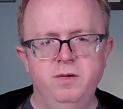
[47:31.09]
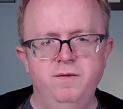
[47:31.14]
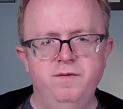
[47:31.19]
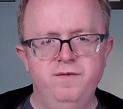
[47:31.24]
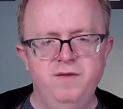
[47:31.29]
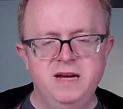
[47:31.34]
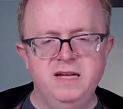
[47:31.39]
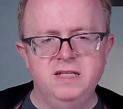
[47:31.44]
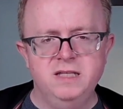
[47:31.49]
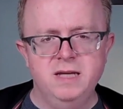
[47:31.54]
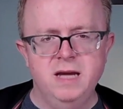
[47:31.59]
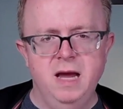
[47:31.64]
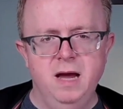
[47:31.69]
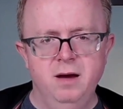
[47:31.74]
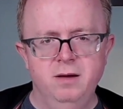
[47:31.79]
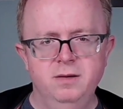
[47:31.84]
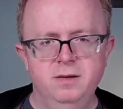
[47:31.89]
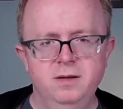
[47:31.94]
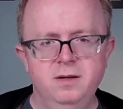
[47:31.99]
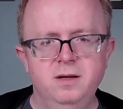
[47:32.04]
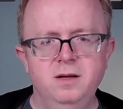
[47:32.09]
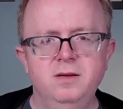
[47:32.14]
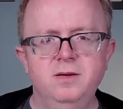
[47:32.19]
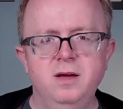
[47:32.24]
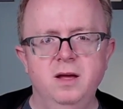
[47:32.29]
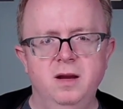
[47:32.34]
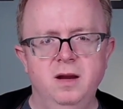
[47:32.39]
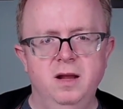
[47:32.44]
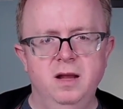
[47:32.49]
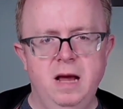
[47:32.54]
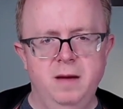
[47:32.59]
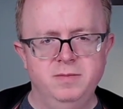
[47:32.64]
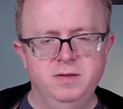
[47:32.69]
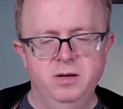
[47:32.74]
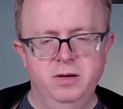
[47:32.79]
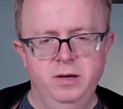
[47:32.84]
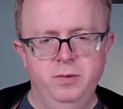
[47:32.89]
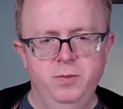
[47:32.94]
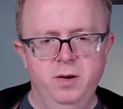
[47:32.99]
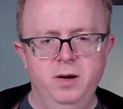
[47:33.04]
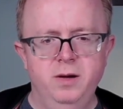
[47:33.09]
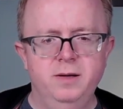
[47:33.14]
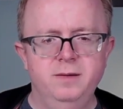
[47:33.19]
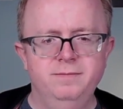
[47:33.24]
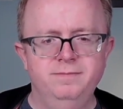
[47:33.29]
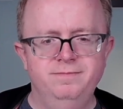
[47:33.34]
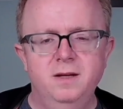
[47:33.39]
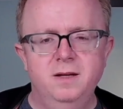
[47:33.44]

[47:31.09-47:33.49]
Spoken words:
face down, then it'll absolutely work.